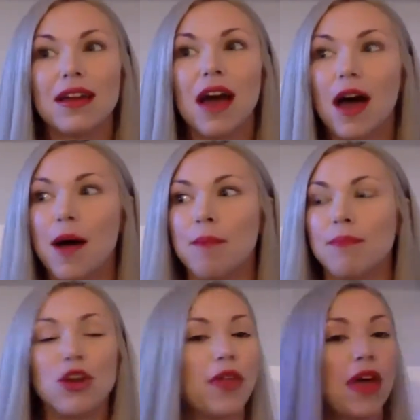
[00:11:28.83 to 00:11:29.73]

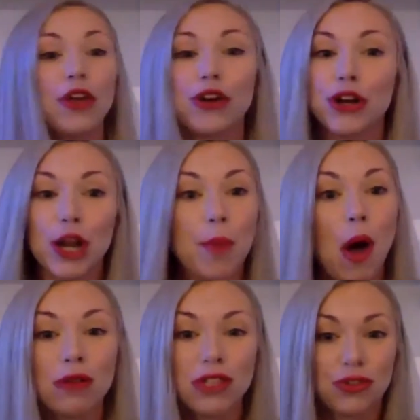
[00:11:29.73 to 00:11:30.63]
that you're going to
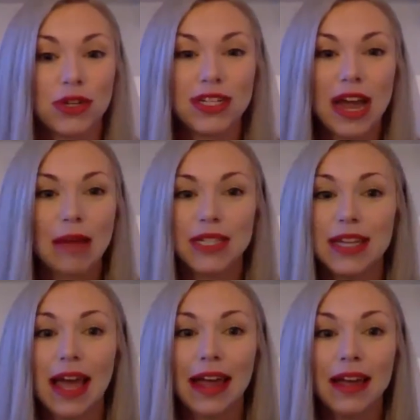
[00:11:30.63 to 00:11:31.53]
post 3 times a
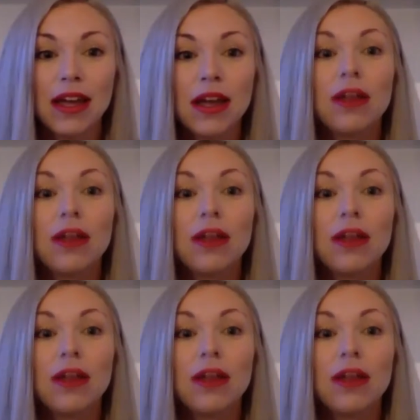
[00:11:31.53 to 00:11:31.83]
day,